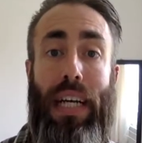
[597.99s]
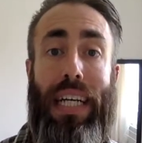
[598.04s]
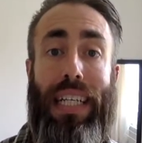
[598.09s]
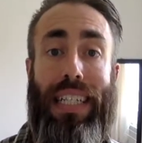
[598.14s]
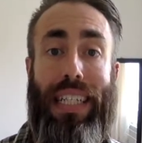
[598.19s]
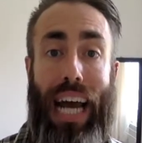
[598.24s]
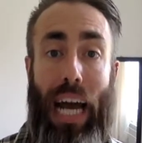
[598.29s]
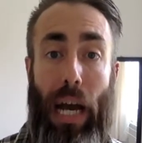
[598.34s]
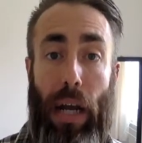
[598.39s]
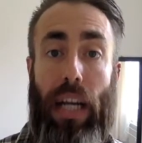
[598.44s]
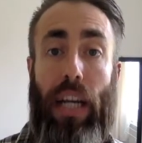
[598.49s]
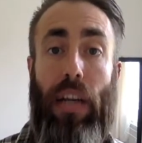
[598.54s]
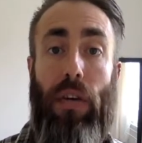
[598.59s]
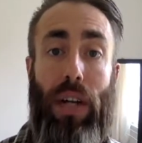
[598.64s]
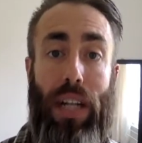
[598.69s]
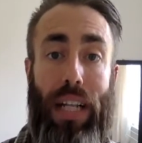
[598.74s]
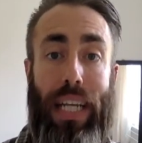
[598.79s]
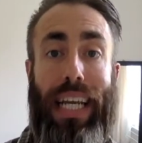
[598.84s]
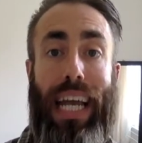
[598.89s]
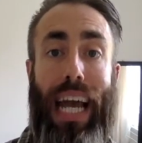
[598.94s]
to
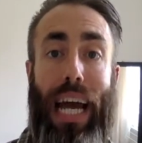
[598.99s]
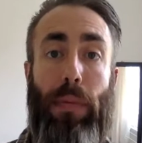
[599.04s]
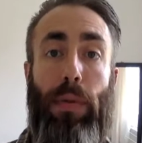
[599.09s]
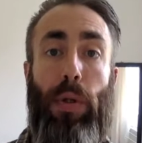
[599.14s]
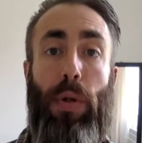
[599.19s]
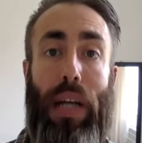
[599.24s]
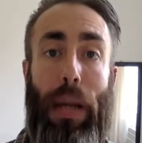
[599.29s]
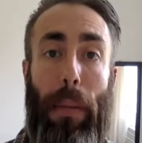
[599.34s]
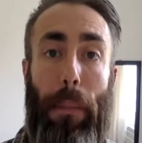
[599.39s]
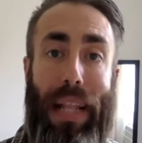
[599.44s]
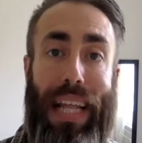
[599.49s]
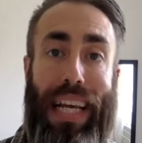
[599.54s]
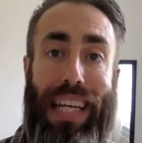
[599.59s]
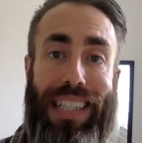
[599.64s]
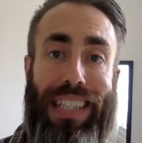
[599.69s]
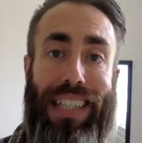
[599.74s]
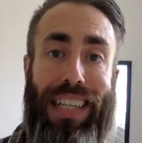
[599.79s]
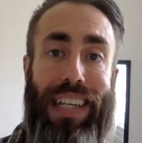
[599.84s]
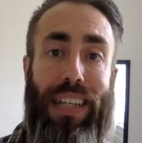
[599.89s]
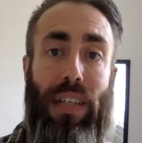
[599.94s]
accurately capturing black
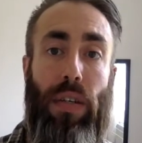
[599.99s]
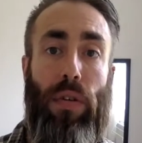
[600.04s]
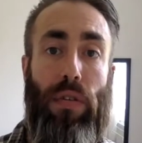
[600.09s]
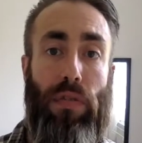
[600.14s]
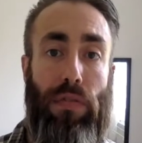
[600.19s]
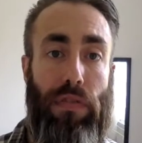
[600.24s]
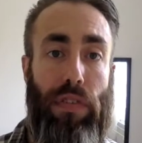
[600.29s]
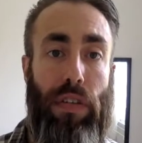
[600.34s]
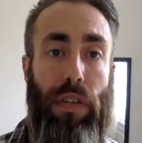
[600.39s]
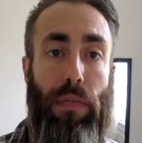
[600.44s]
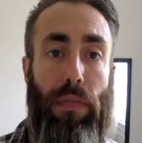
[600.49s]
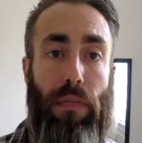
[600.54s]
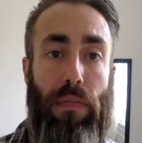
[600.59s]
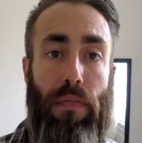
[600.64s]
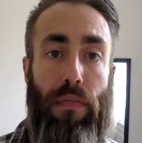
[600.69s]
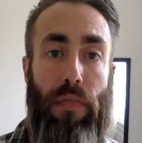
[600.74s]
skin on film.